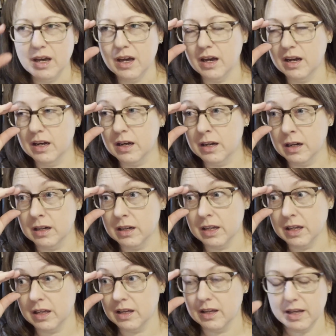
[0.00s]

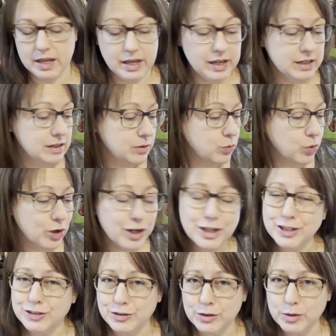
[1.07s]
and we're going
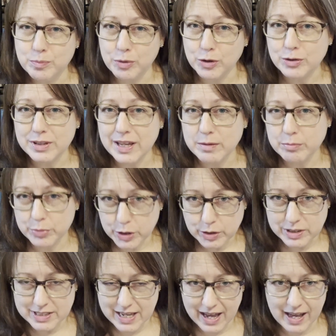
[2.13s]
to do the birthday book
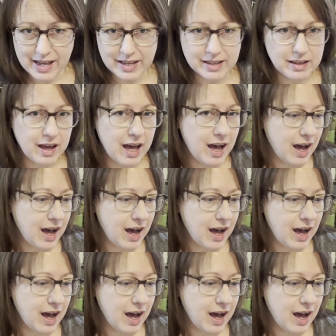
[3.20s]
tag.